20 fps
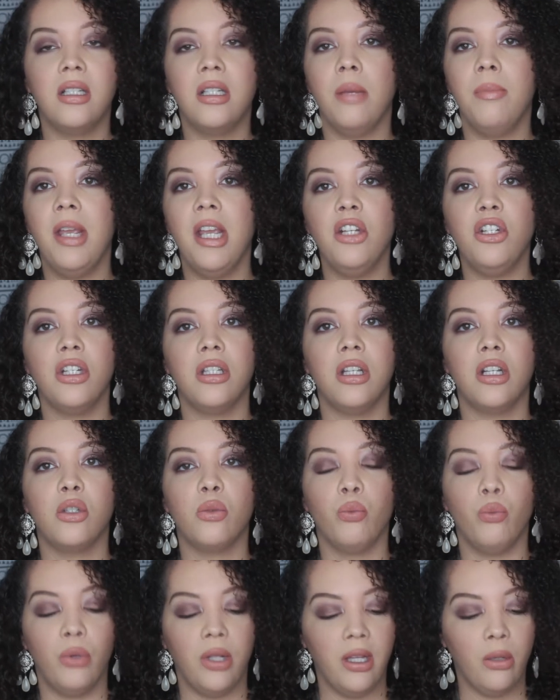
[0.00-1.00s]
to me, it just
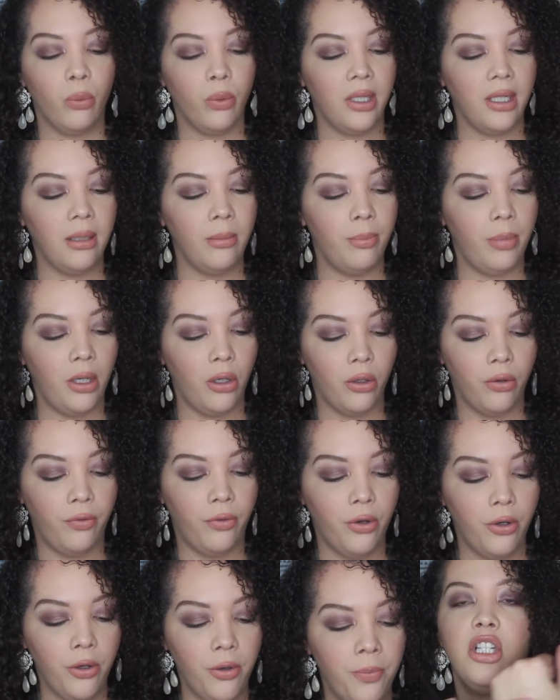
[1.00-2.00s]
looks really, really
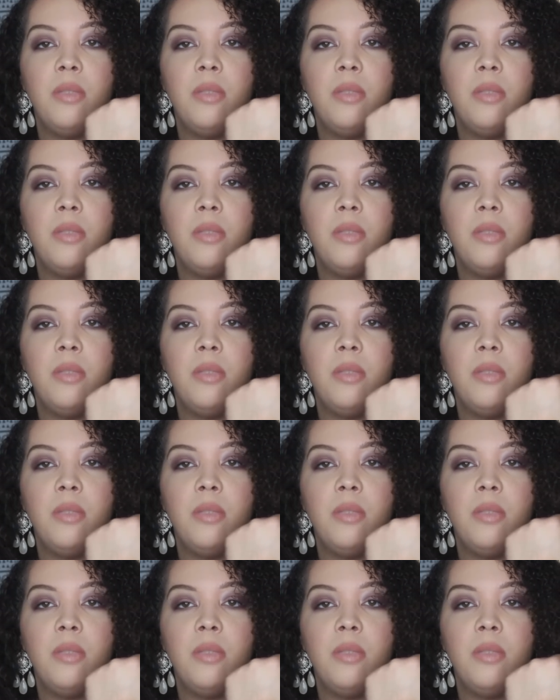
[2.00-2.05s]
beautiful.